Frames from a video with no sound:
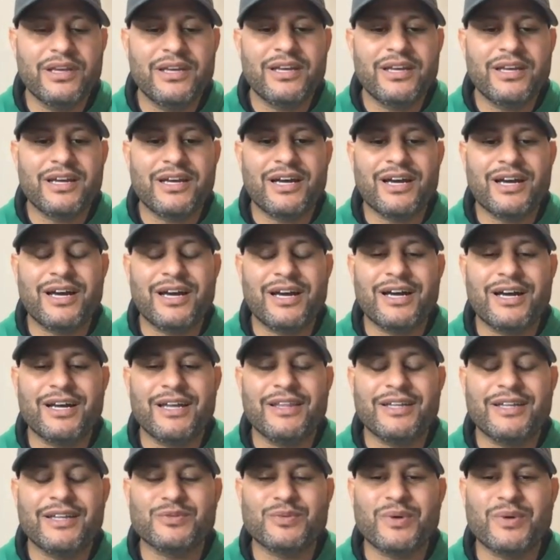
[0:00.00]

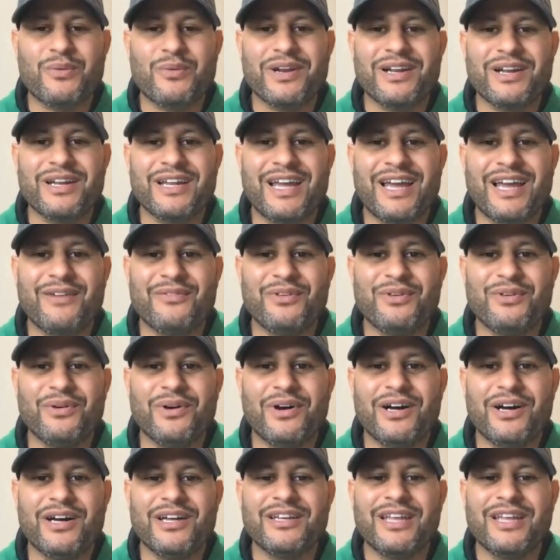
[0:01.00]
And that's why I wanted to have you
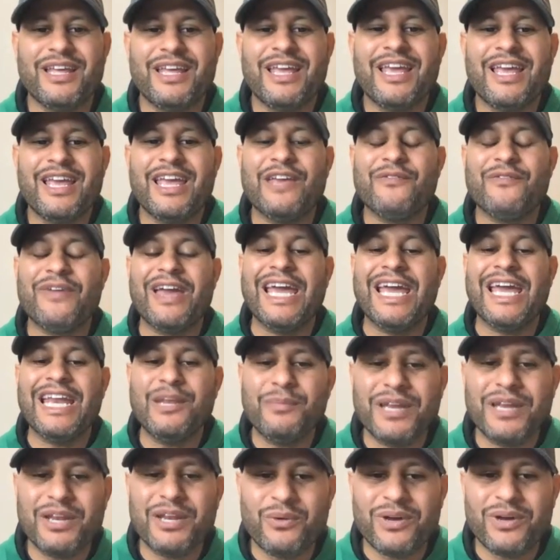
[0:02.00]
on. If
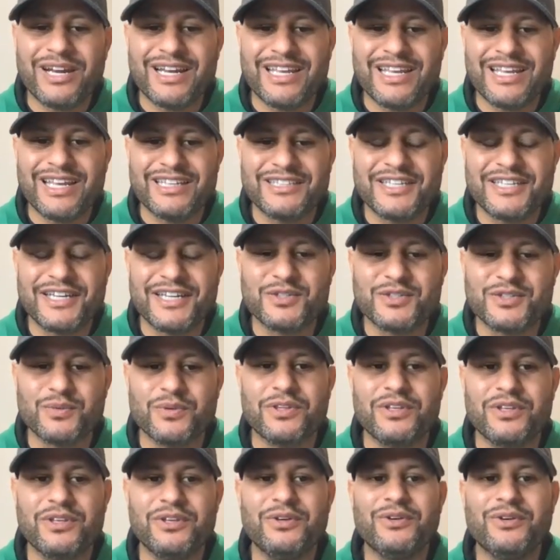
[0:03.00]
anybody wanted to get in touch
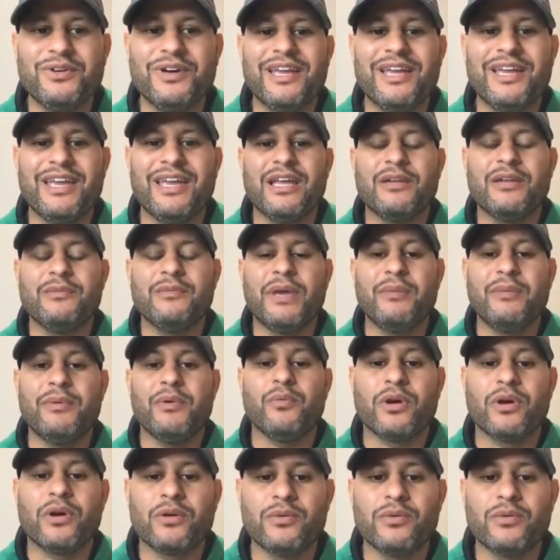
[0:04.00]
with you and maybe
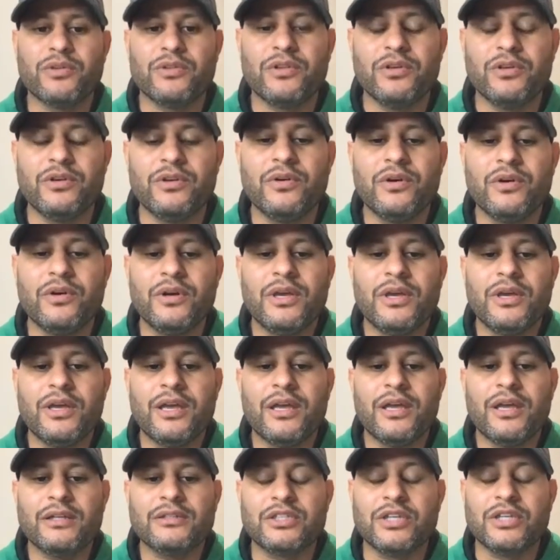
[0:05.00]
work with you
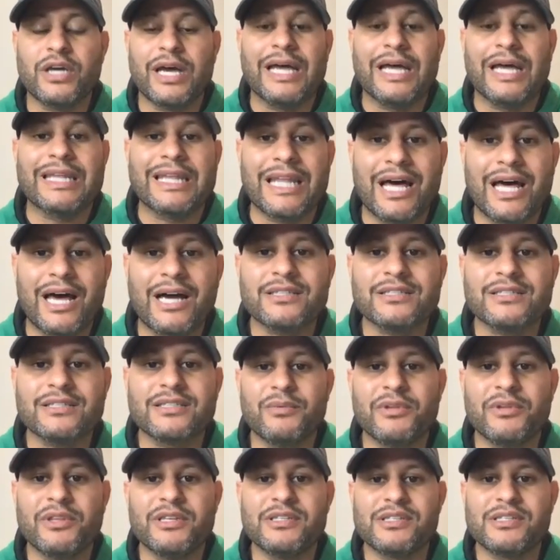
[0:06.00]
to unlock some
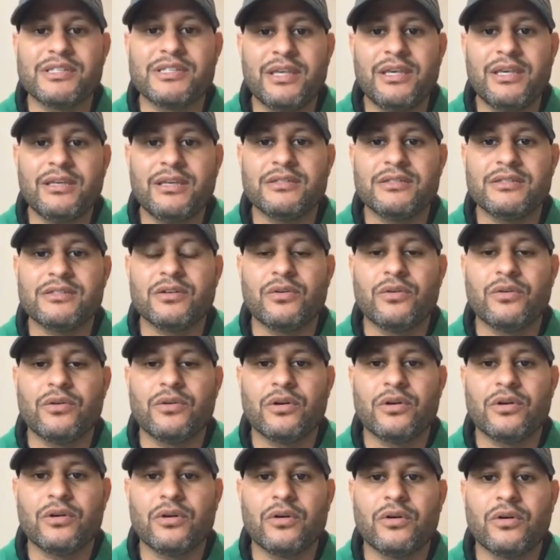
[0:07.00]
of these things,
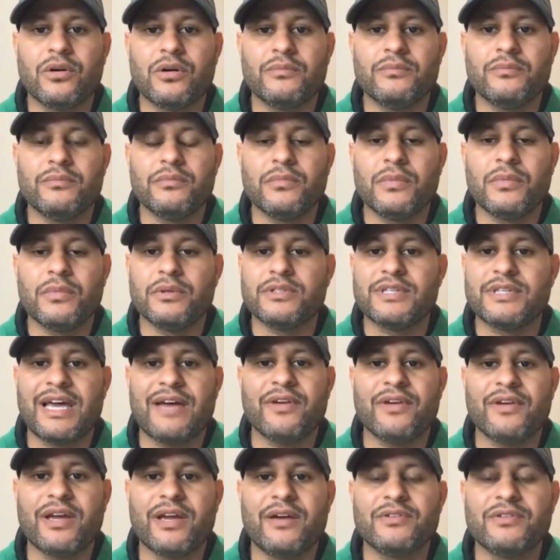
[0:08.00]
or to have
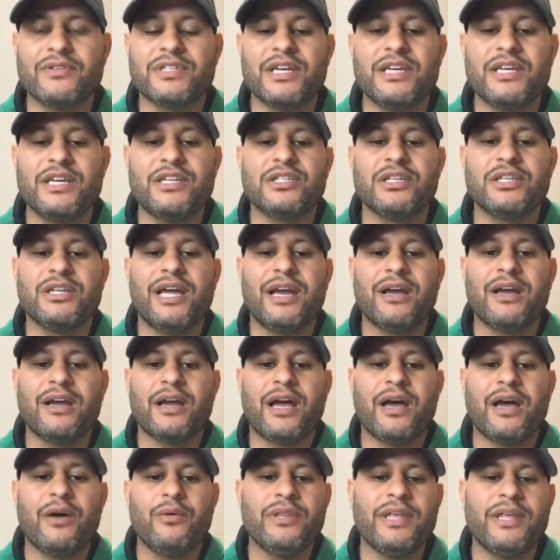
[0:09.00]
a conversation,
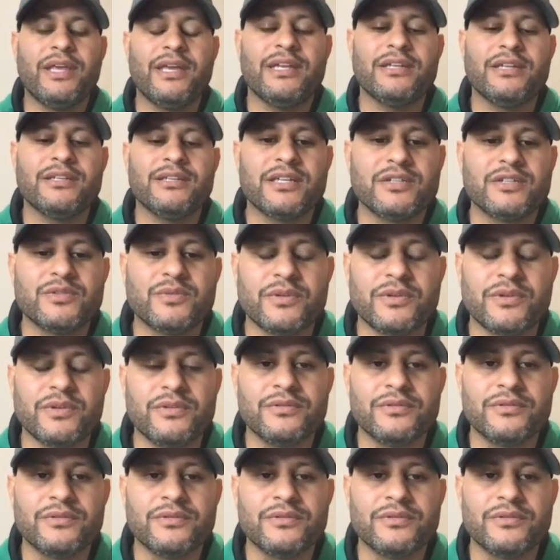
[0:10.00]
how would they get in touch with you?